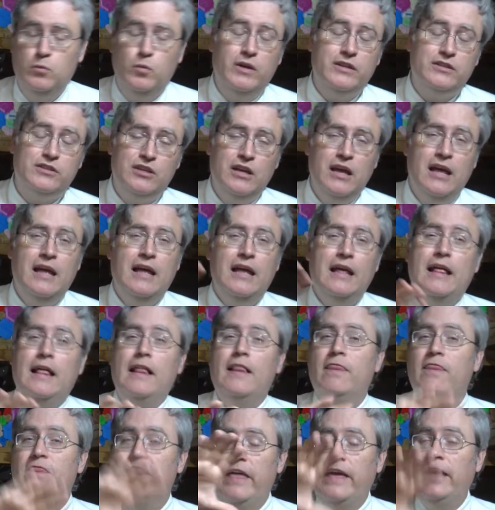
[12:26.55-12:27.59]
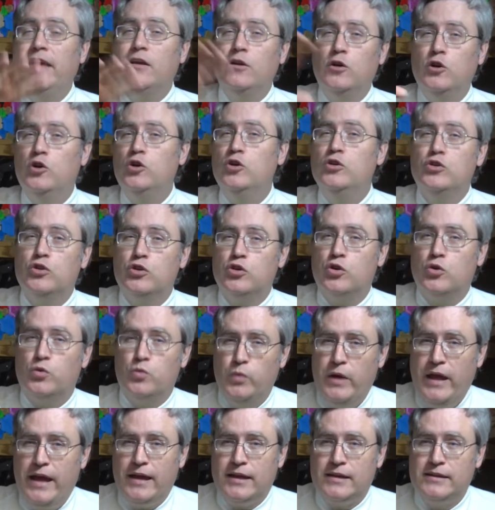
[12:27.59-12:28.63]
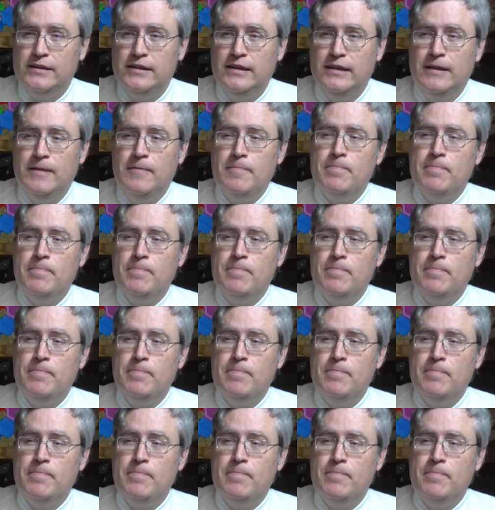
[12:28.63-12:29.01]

which they could correct,